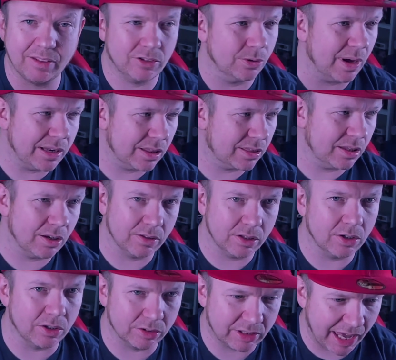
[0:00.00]
do anything on the
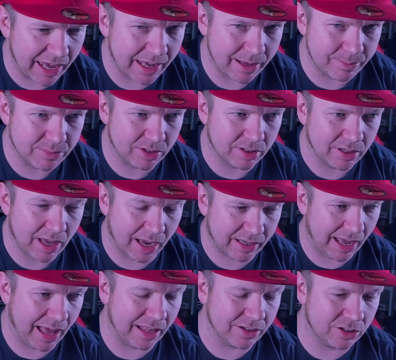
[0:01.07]
old games. I
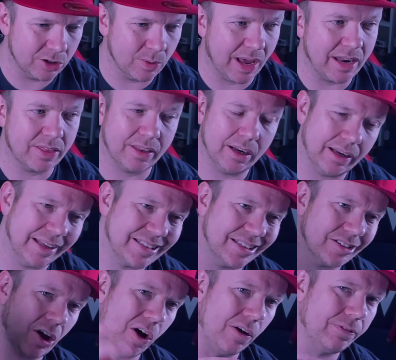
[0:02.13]
can't do anything unless
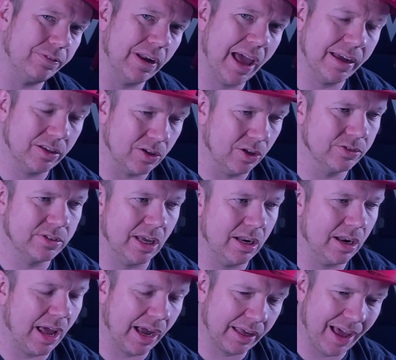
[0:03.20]
it's offline
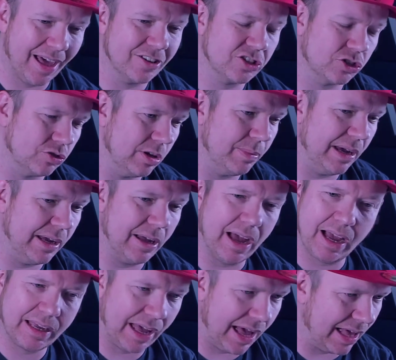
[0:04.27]
content. I can't stream it.
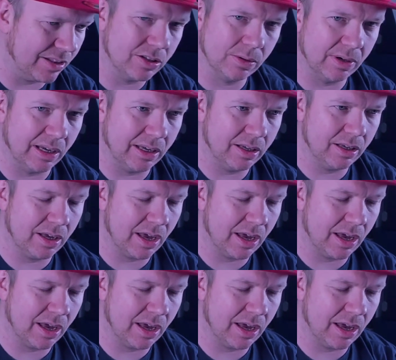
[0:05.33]
I can't do it.